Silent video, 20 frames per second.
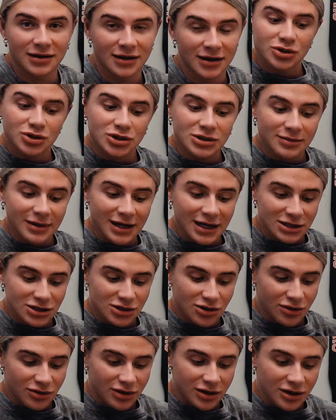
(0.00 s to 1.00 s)
But just make
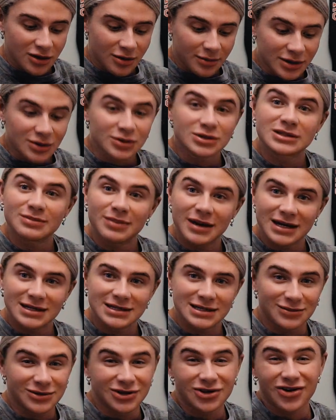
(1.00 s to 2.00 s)
sure that your meal
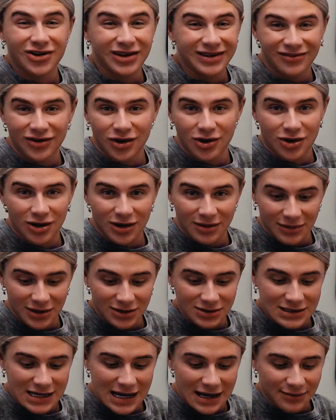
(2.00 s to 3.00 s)
spacing, we'll not even call it
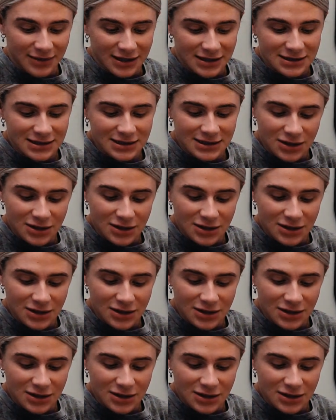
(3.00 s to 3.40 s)
meal timings,